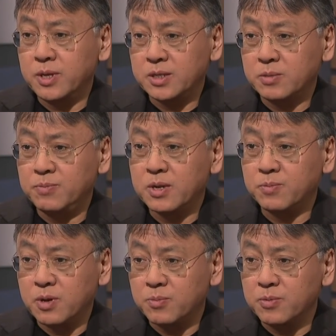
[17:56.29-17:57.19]
has a big
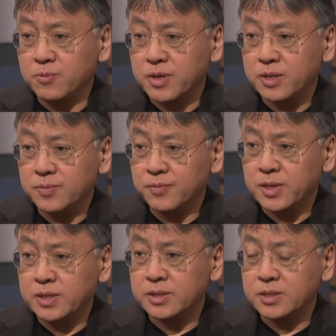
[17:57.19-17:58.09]
problem with
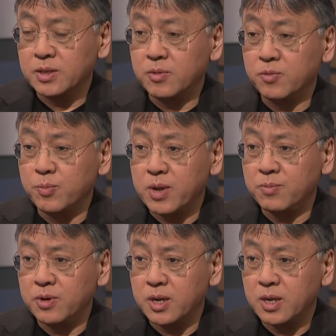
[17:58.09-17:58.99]
is
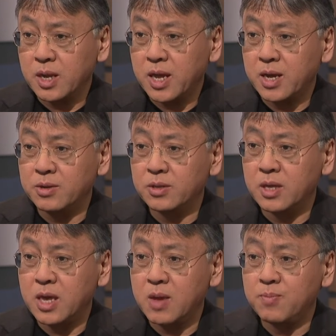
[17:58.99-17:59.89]
remembering how
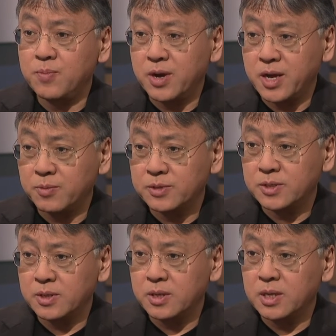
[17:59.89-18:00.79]
the empire was
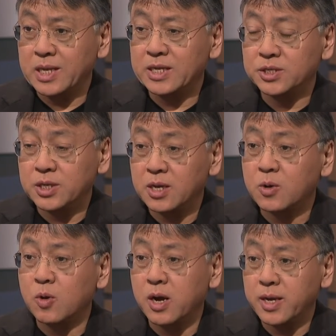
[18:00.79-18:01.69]
initially
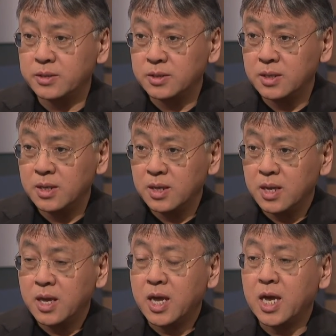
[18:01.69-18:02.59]
acquired
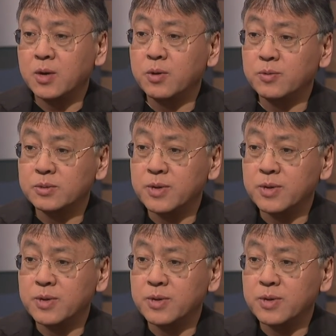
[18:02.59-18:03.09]
how it was